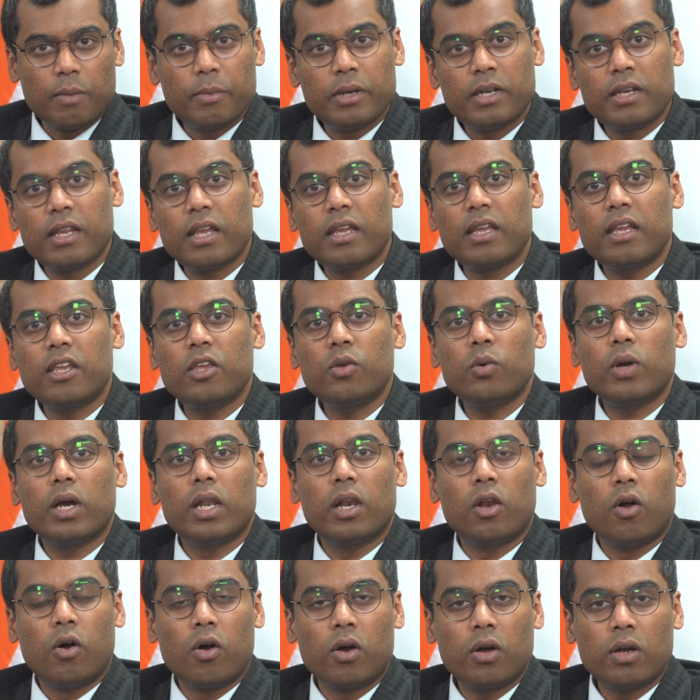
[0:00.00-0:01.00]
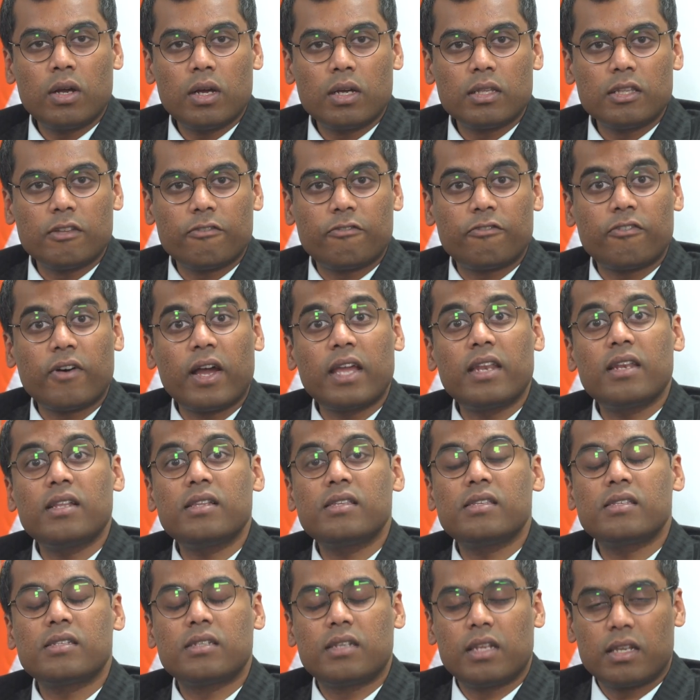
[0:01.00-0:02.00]
be taking you along the final
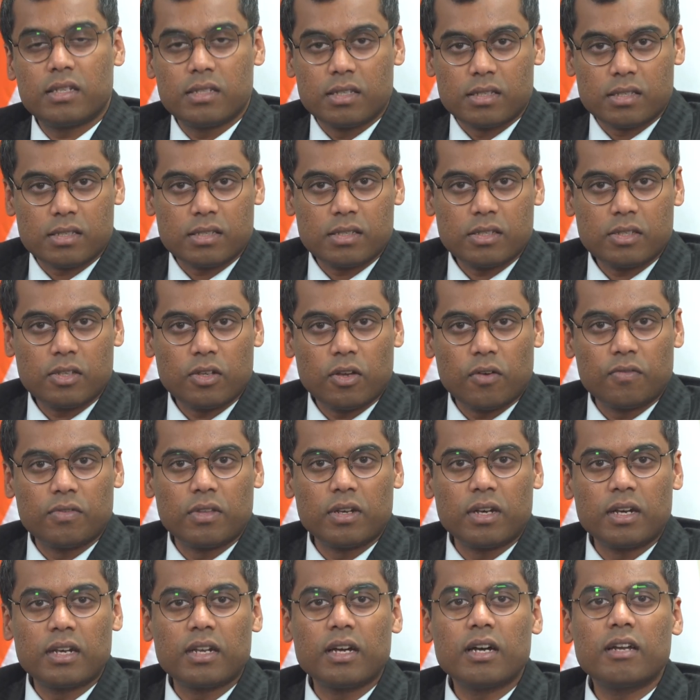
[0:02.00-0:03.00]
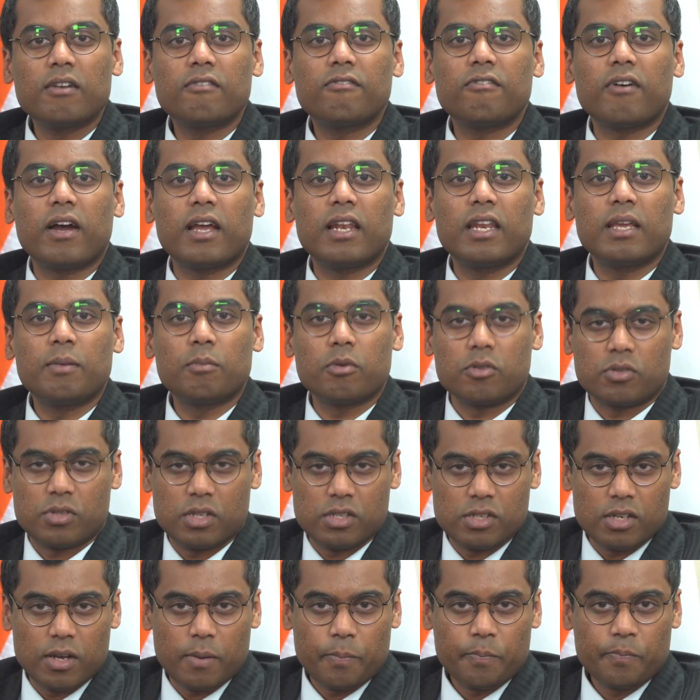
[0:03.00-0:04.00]
stages of the return filing
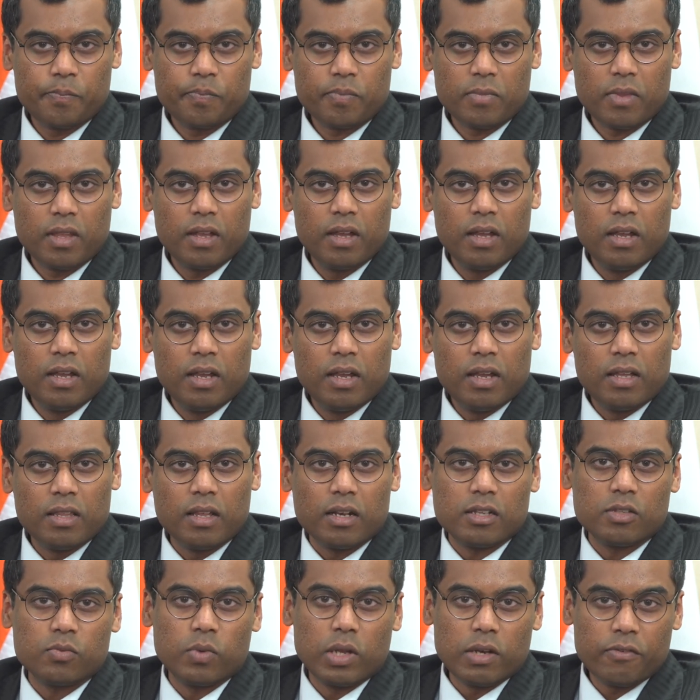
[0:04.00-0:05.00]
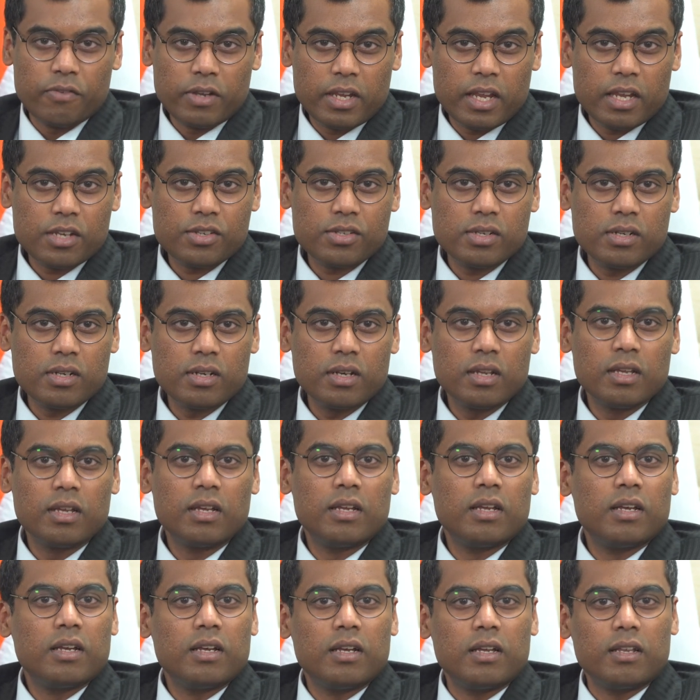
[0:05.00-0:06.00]
procedure. That is verification,
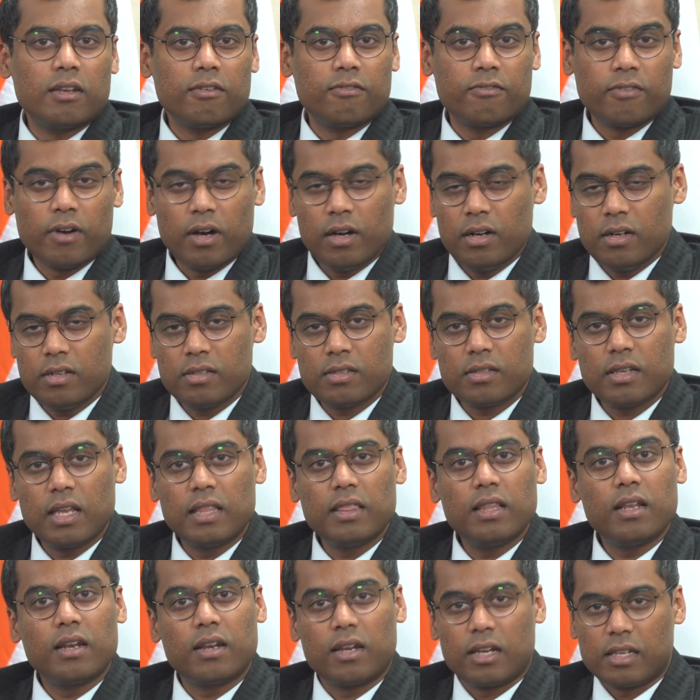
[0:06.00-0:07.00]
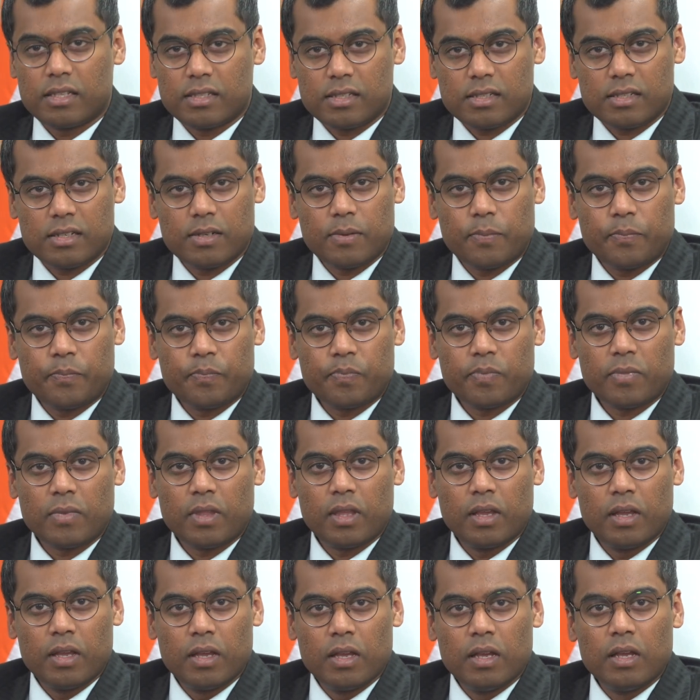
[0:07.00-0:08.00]
refunds, and the rest.
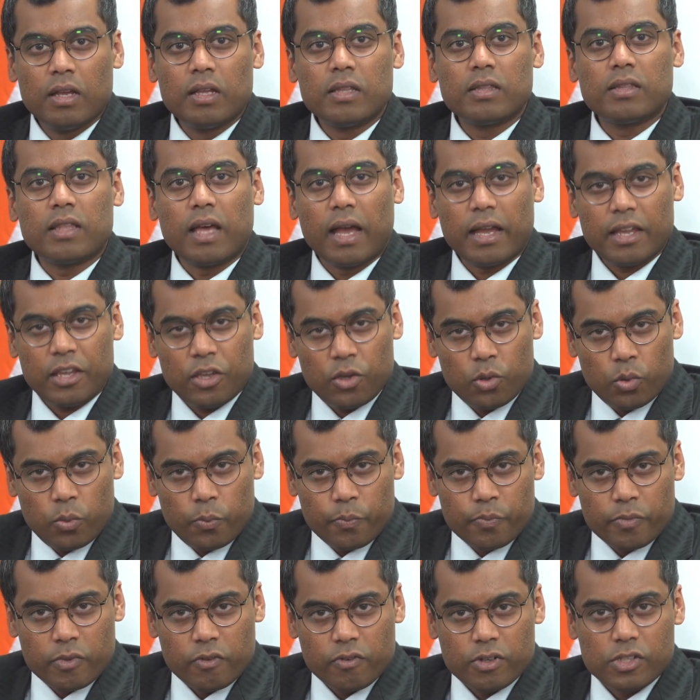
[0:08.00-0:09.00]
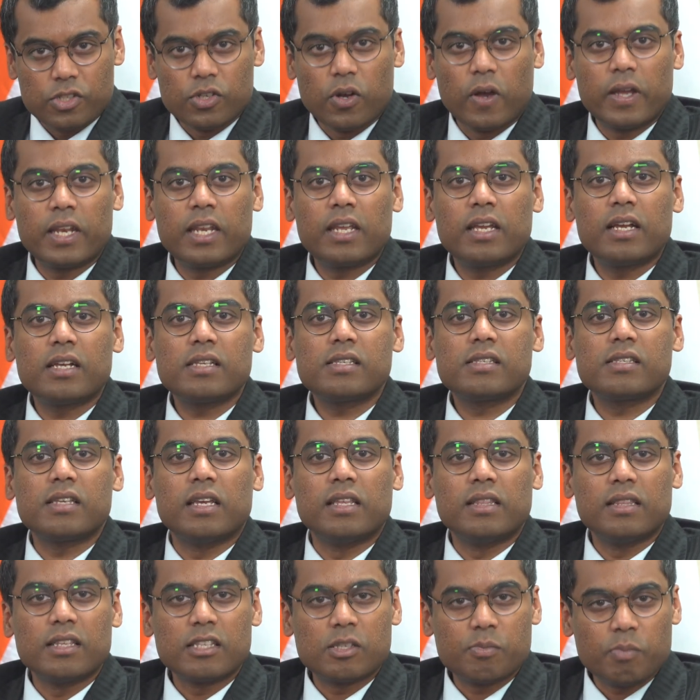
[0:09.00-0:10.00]
Thank you for joining us
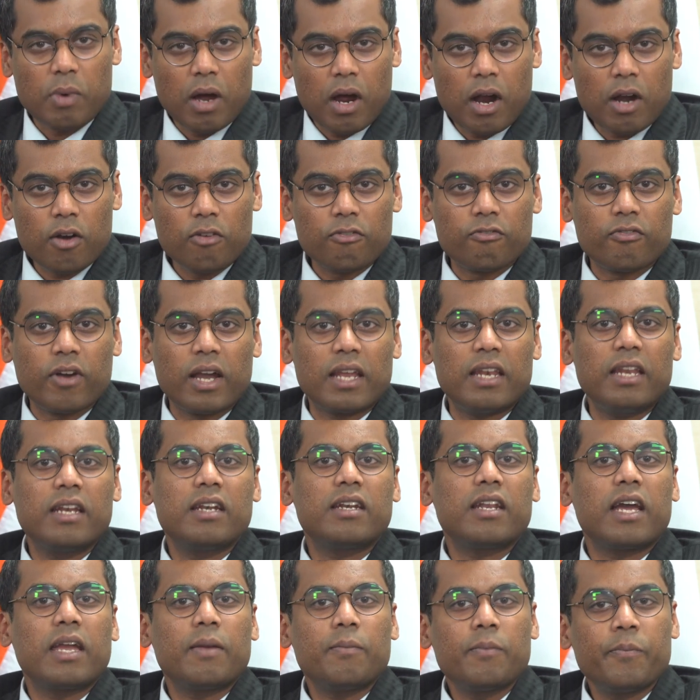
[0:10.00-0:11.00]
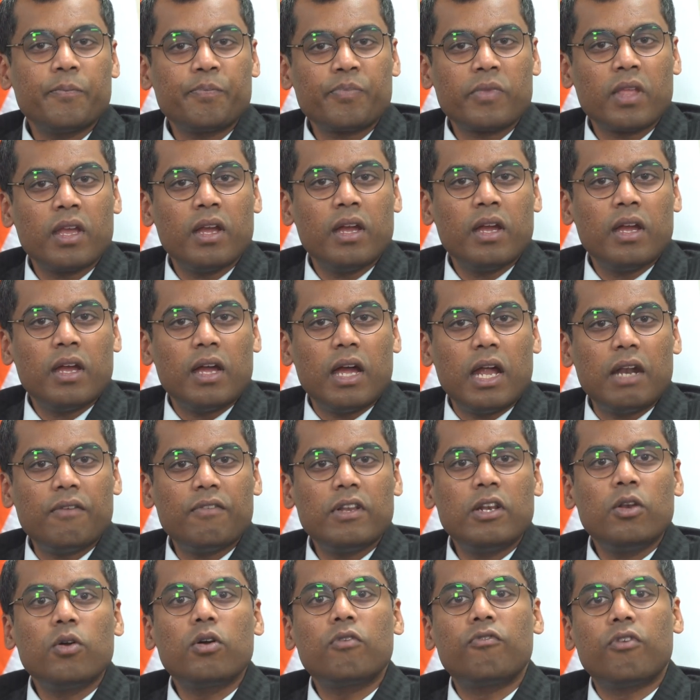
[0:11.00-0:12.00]
in this part of filing time, and
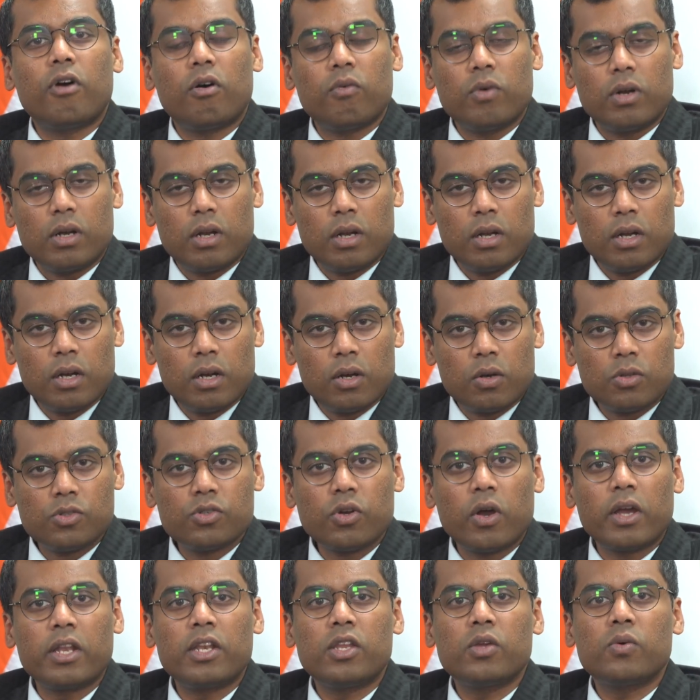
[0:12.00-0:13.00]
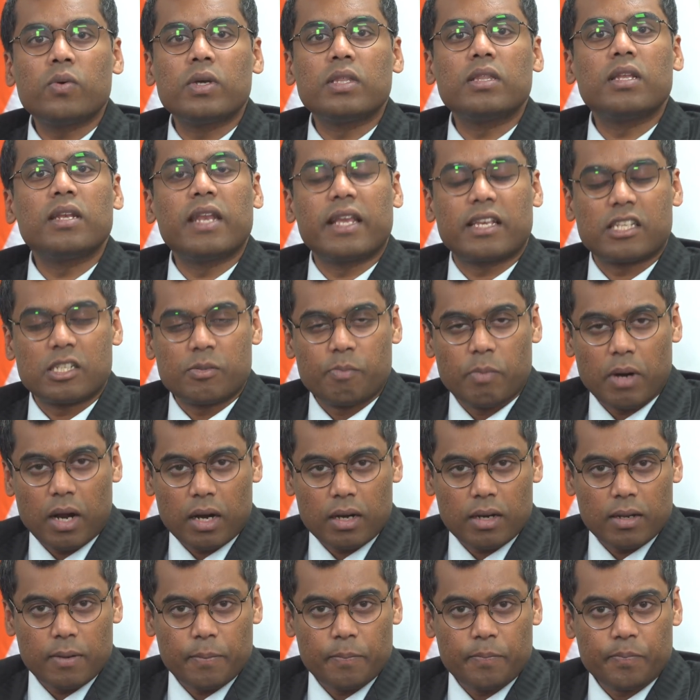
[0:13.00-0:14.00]
we look forward to join you in the next
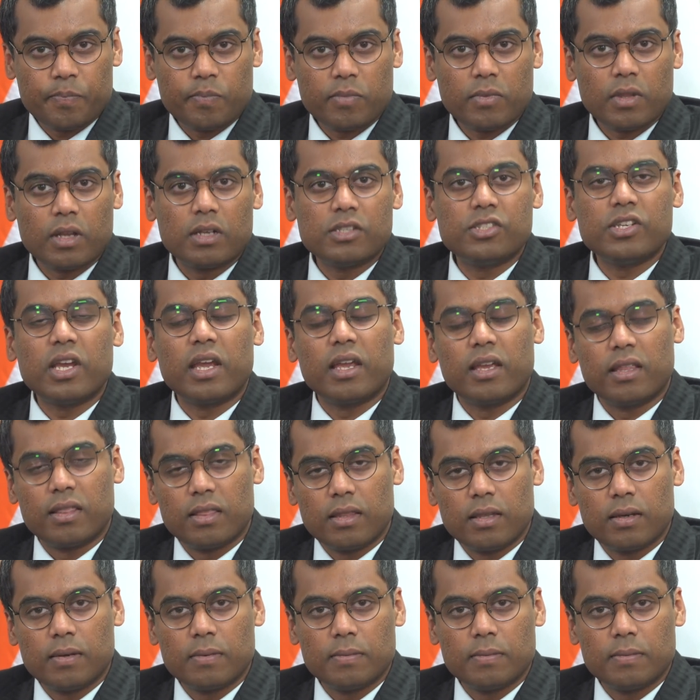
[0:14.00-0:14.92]
part. Jai Hind.